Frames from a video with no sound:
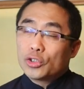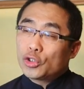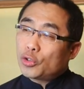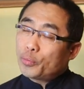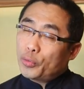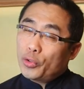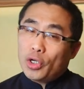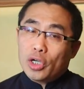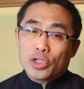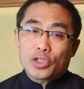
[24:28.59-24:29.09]

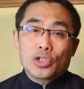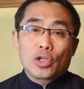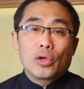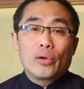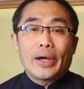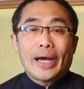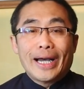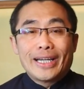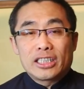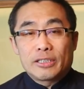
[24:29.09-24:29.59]

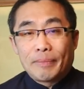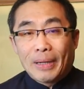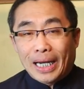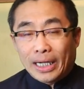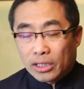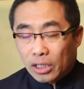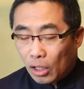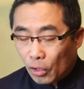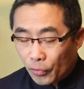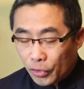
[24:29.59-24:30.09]
spiritual
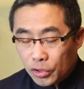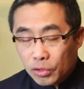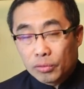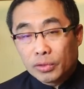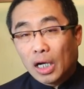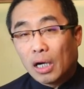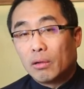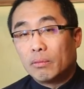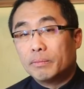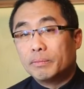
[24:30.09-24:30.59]
aspect of
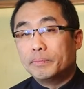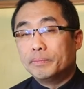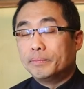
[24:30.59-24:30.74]
Xiu Dao.